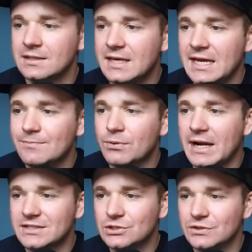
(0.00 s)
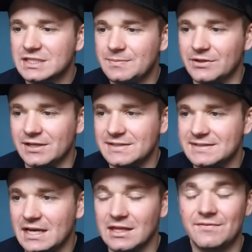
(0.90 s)
Gain practical
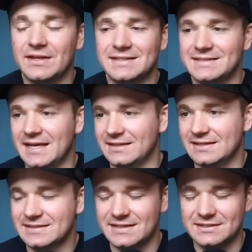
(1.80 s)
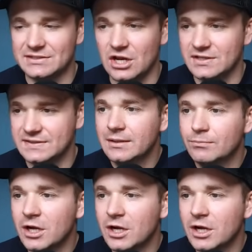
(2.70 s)
experience. I love that it's saying this. This is awesome.